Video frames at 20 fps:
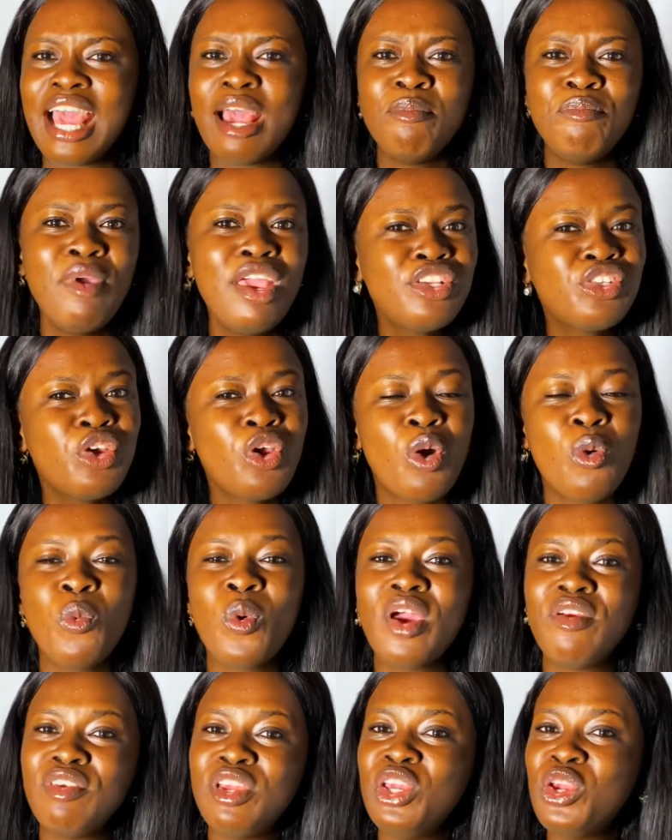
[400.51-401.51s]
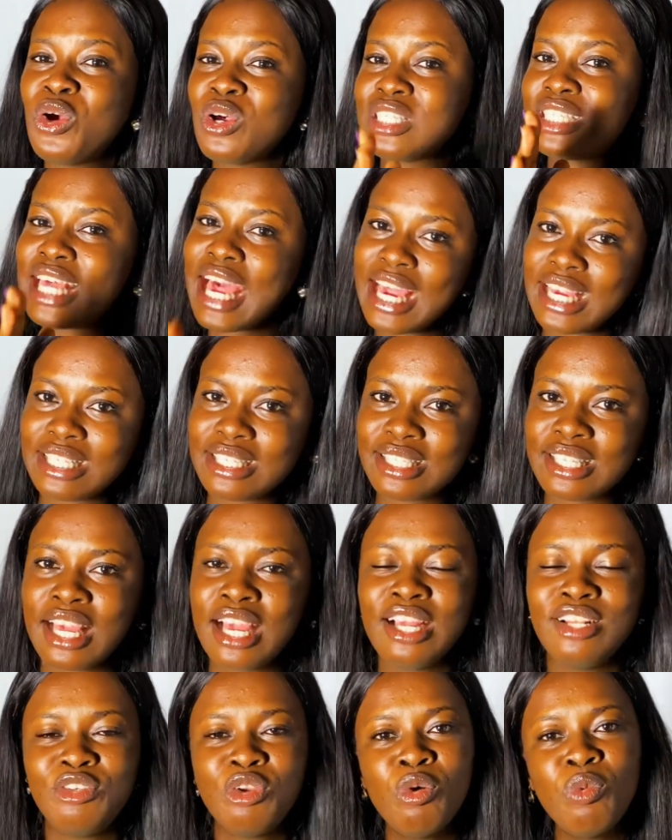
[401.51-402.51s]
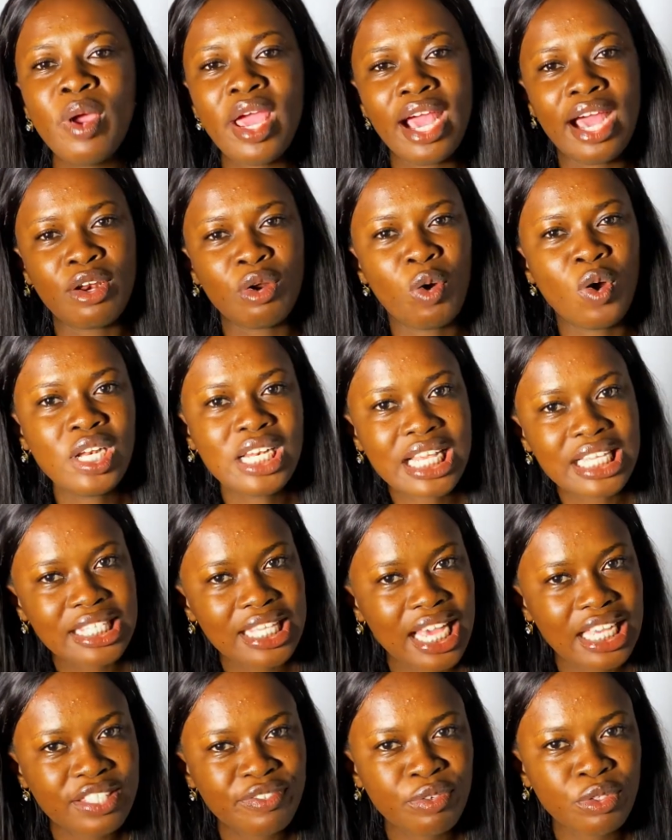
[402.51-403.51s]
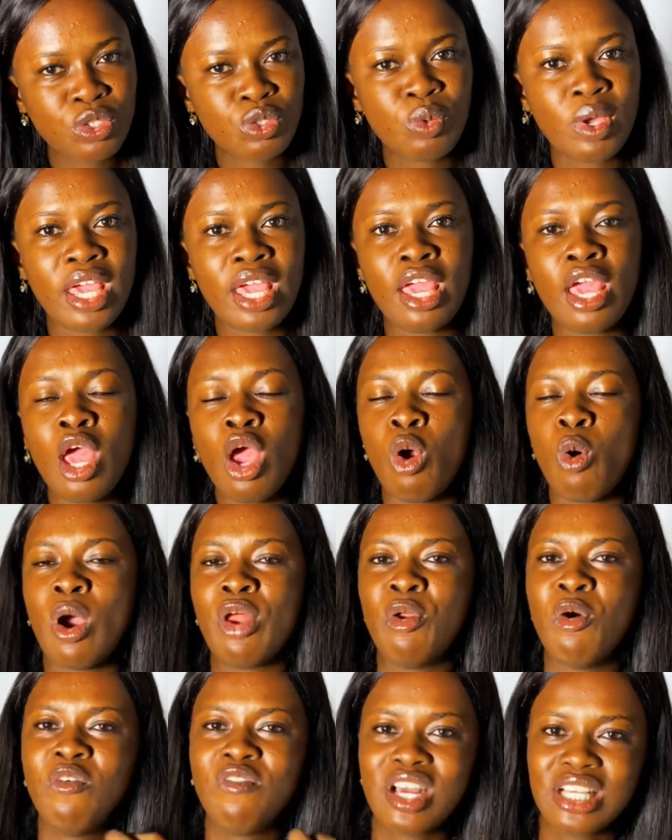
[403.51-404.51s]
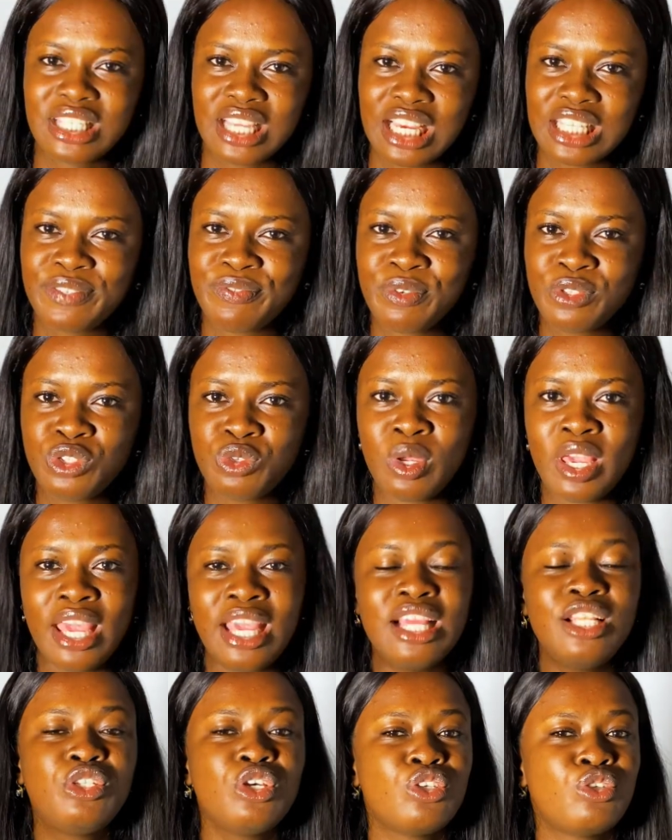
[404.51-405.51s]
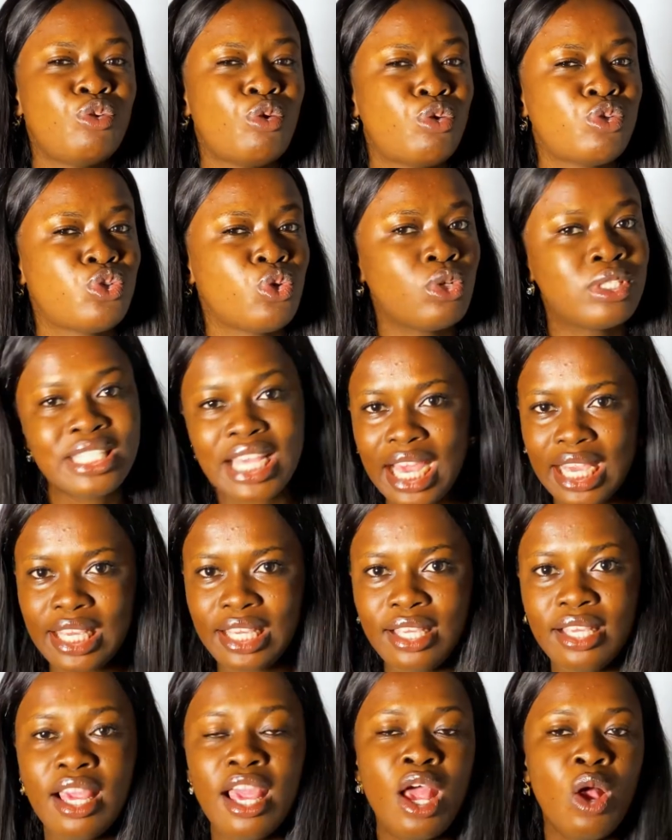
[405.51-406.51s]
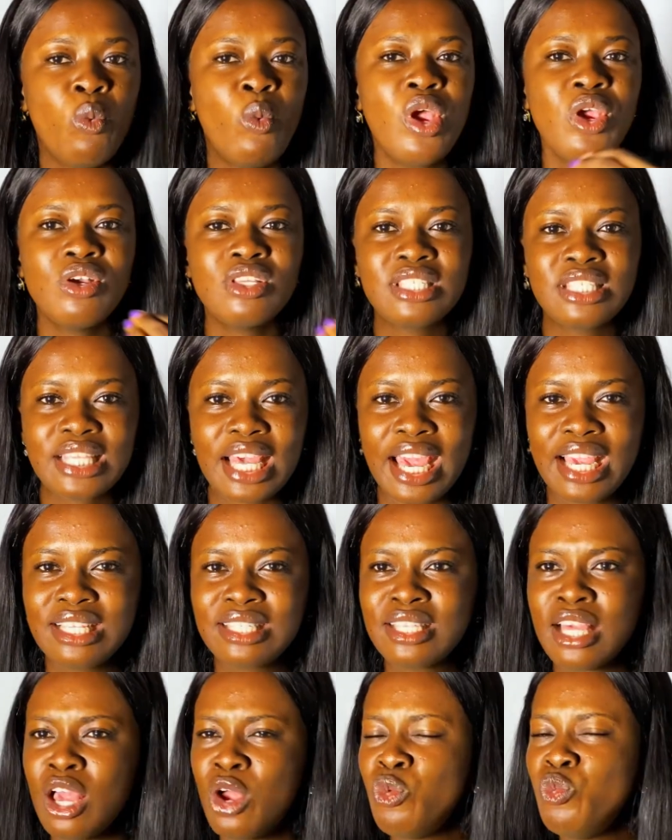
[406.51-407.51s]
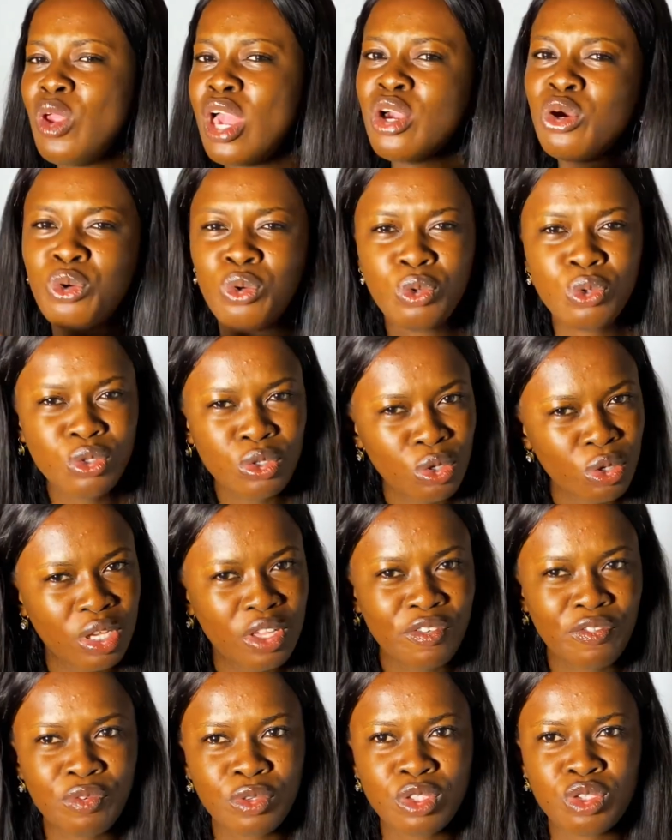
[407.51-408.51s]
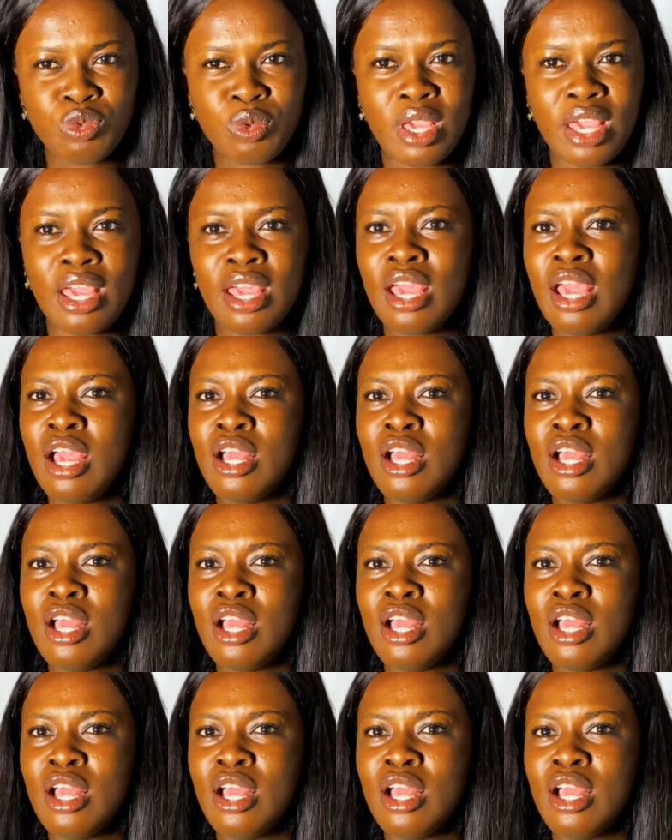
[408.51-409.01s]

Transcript: Make sure you're wearing your size. Don't wear an undersized footwear or an oversized footwear. It just looks so tacky. Wear your size, wear good looking footwear.